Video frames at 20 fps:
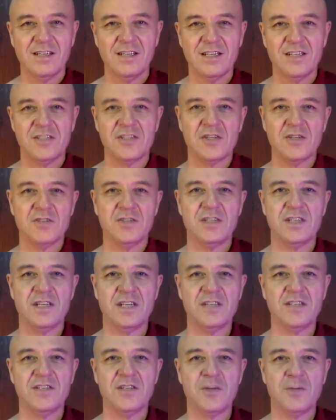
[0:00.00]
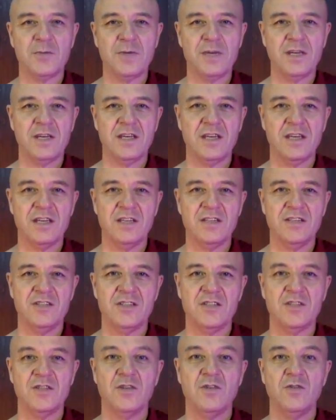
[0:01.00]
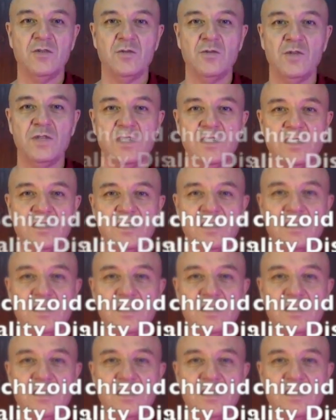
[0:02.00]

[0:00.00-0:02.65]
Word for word: so today's topic is what is